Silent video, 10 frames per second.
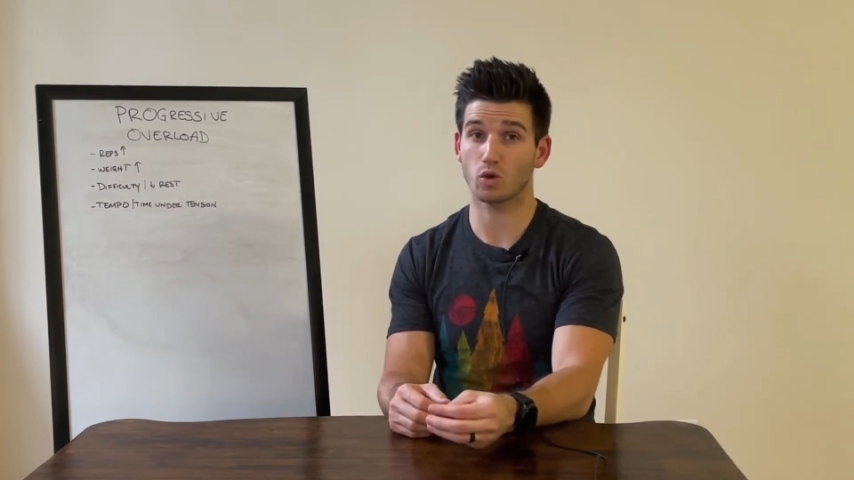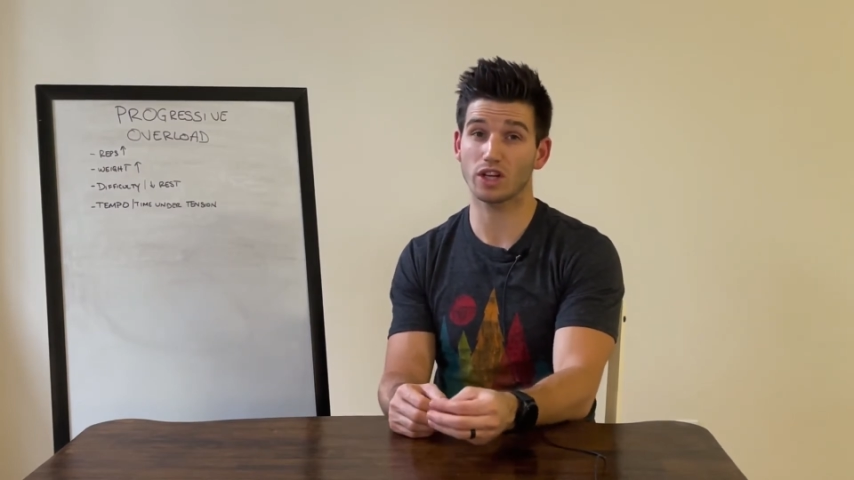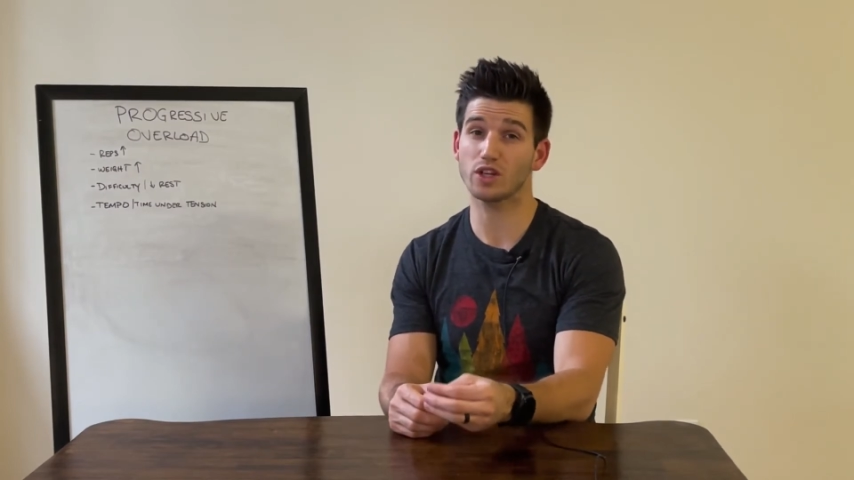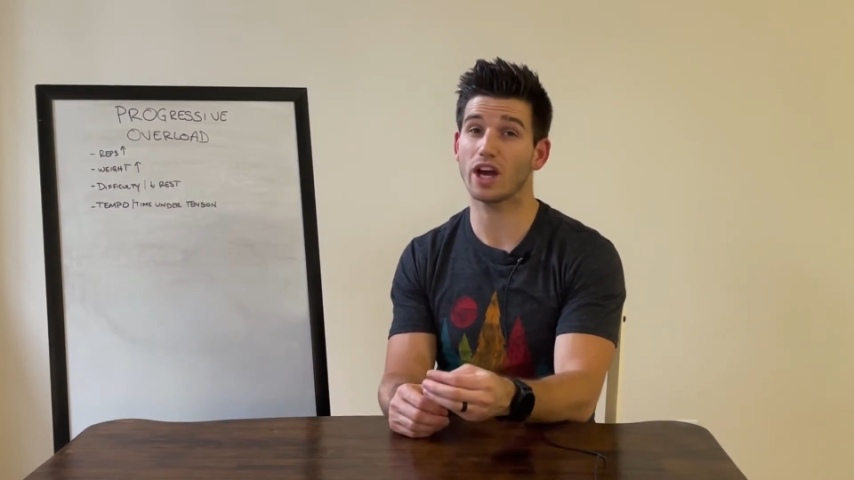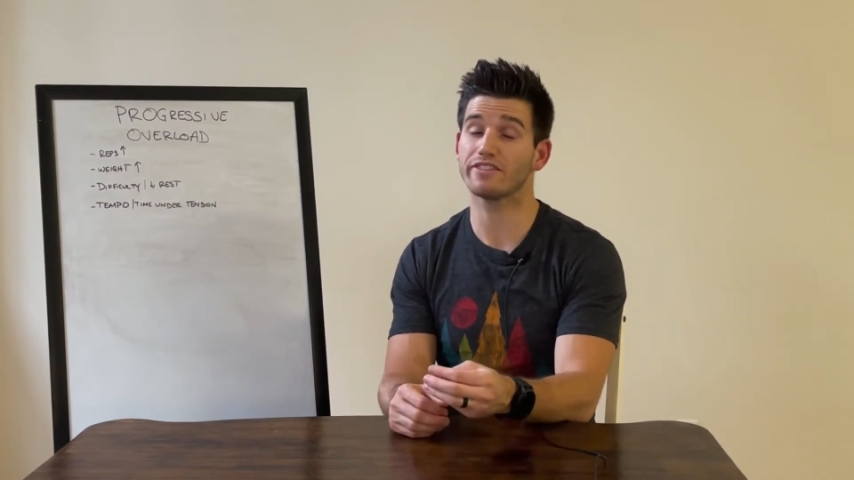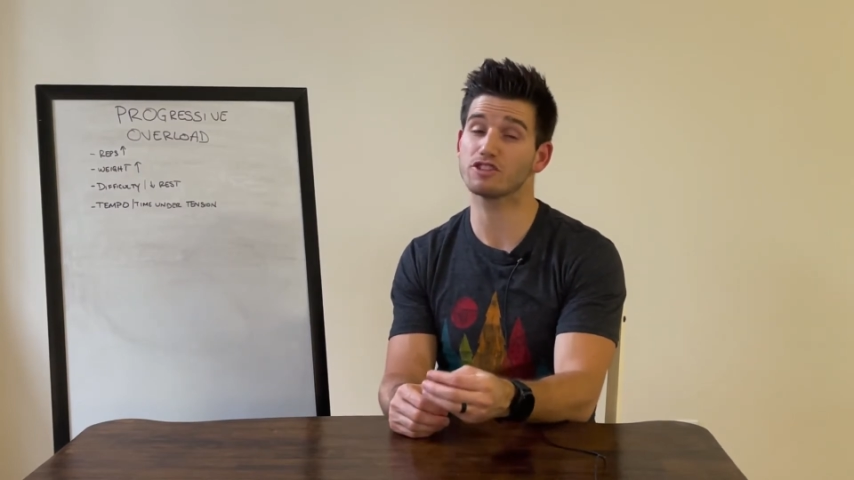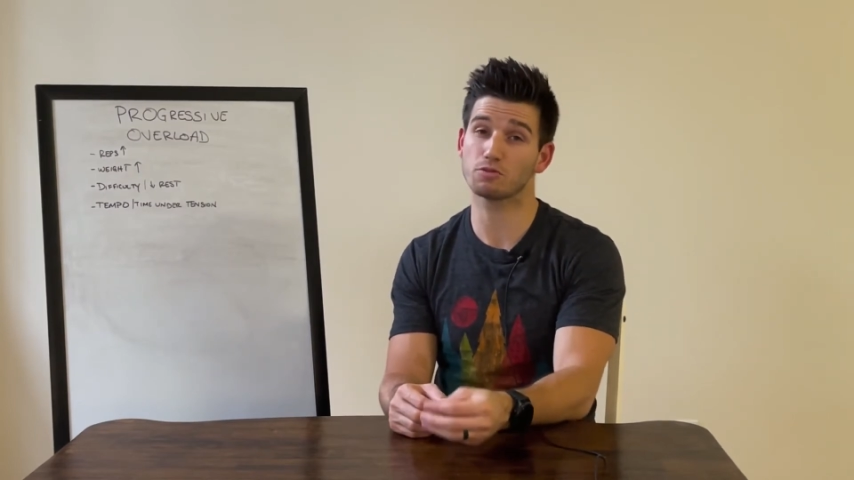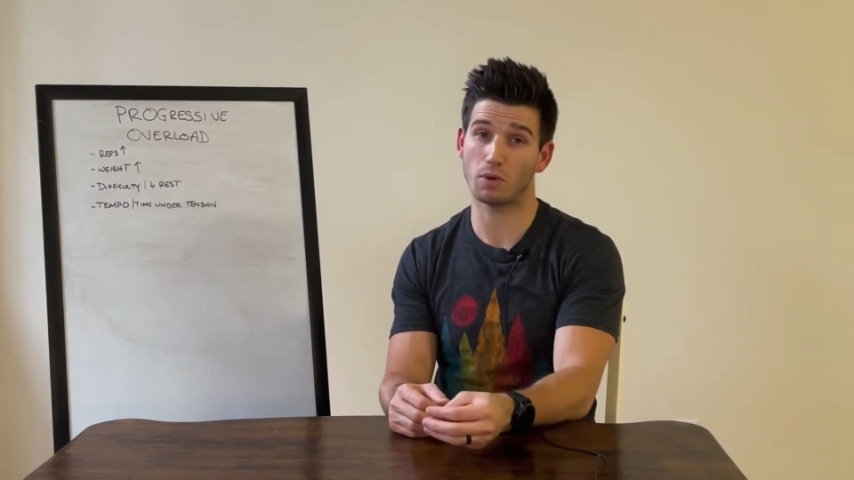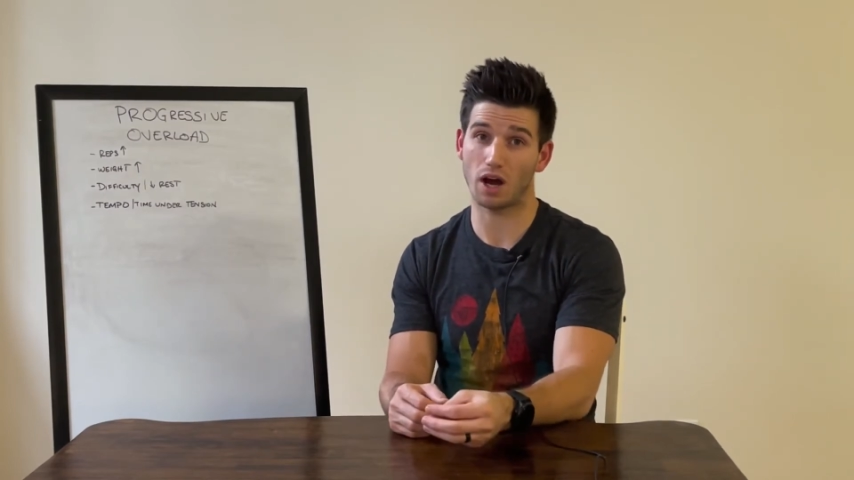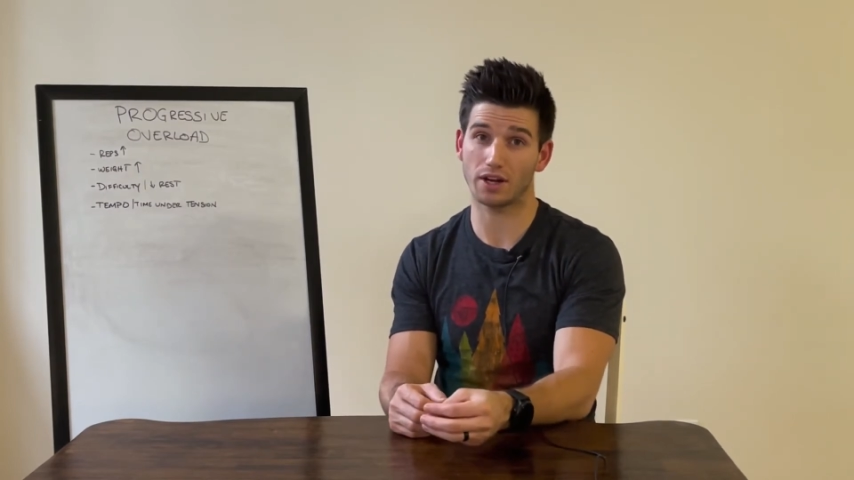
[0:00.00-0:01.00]
One, you have a
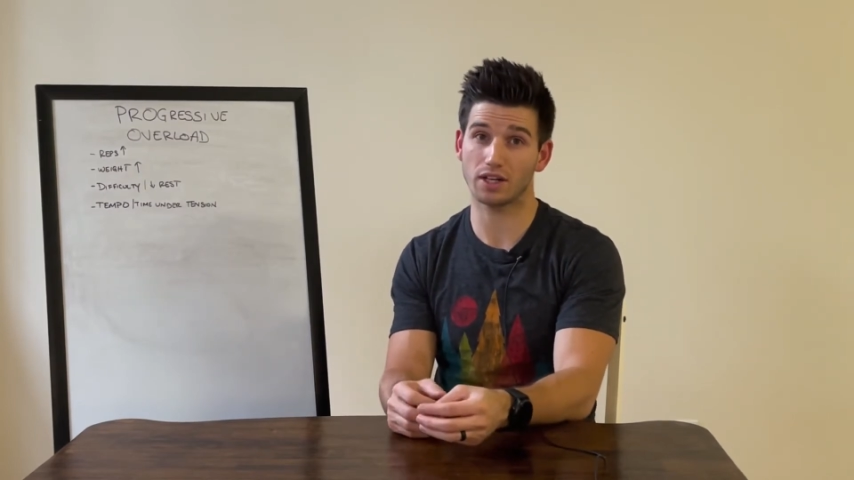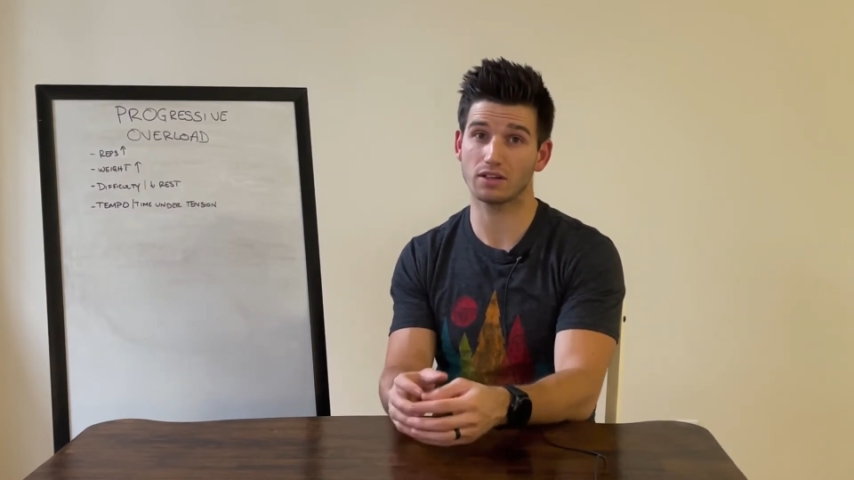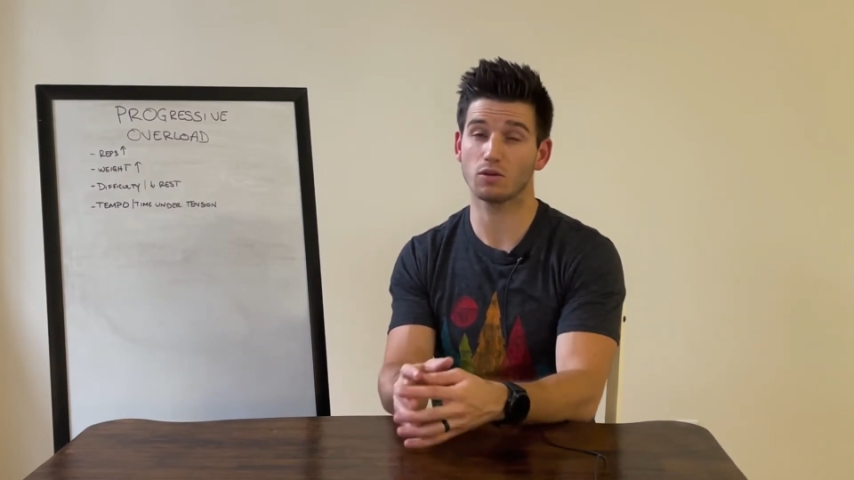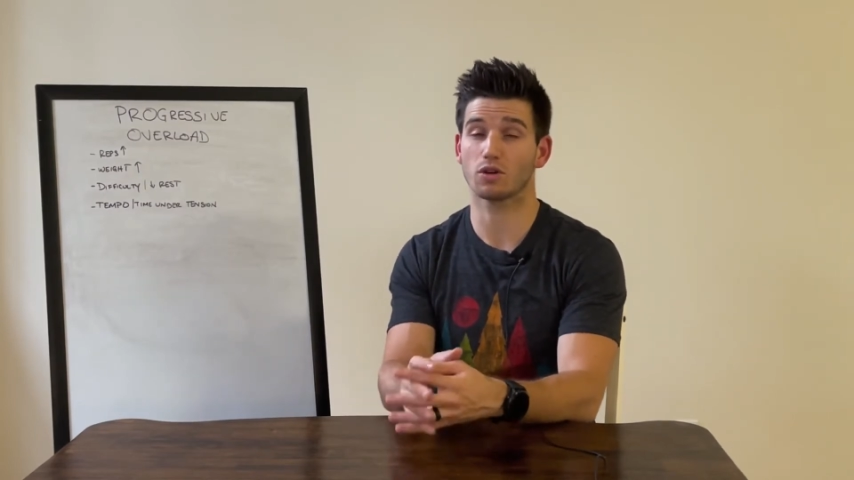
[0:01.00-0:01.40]
spotter,